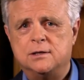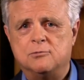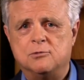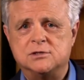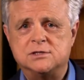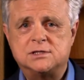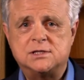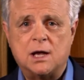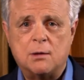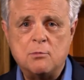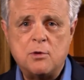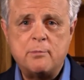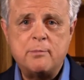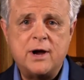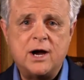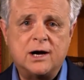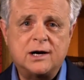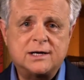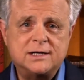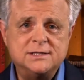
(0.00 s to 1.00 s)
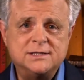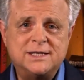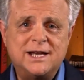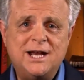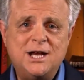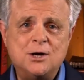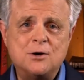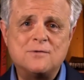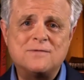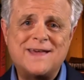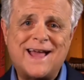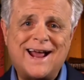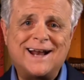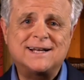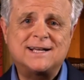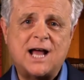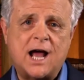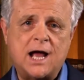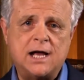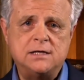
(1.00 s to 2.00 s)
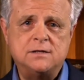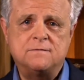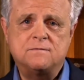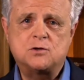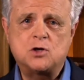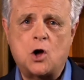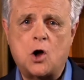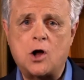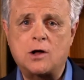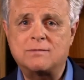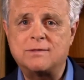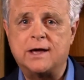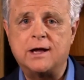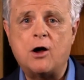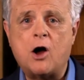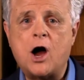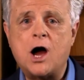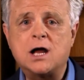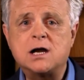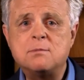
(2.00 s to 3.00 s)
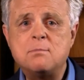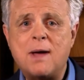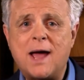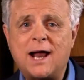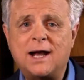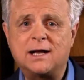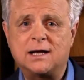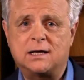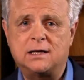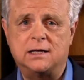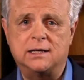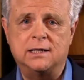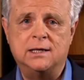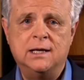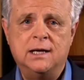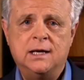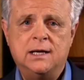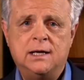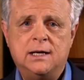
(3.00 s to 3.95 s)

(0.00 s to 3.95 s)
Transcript: When some Americans hear that kind of talk, they automatically